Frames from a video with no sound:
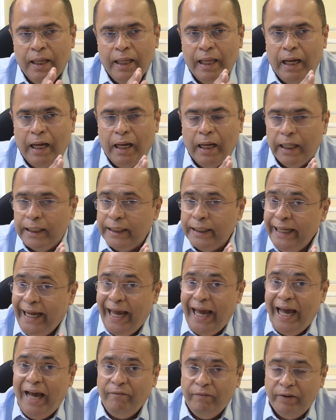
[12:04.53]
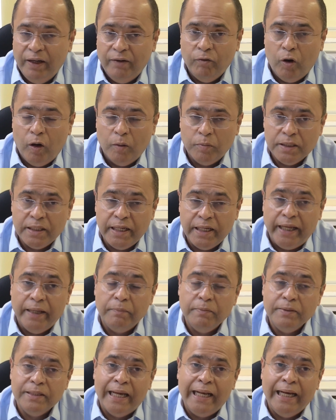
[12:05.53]
They have DevOps
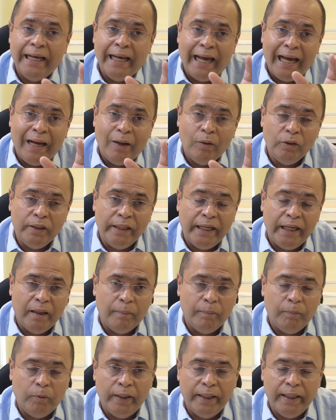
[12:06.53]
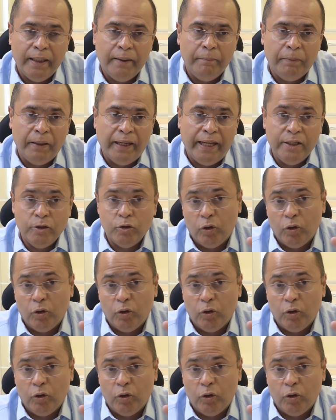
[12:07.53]
teams, and now they are putting in place,